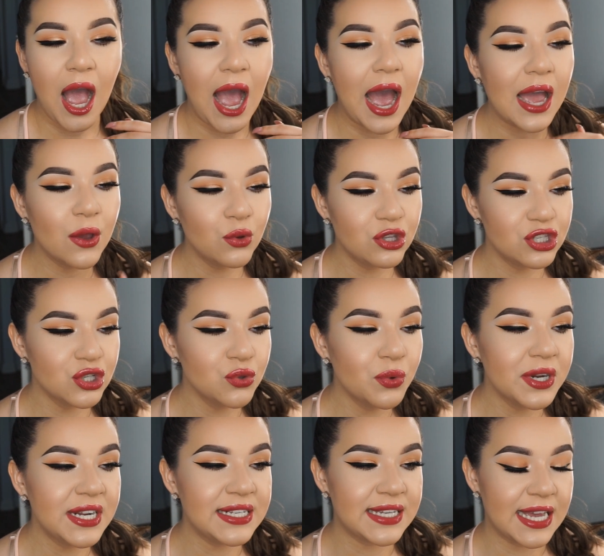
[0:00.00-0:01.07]
I do
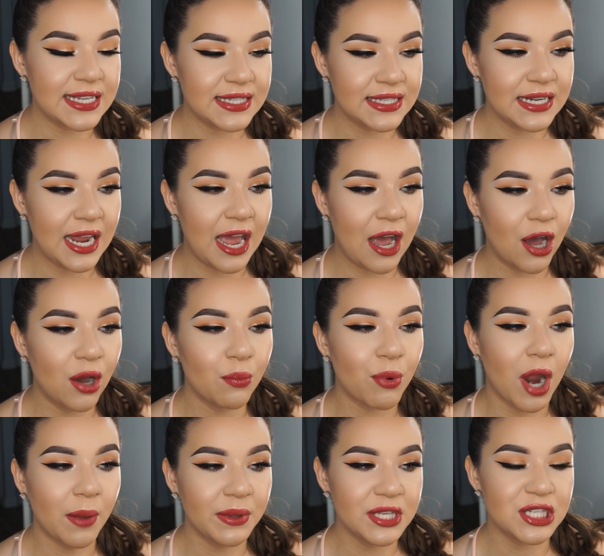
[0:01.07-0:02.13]
want to test it out
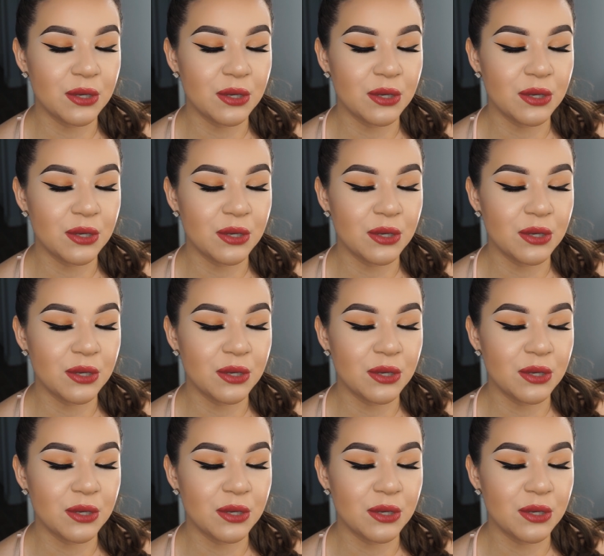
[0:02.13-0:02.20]
probably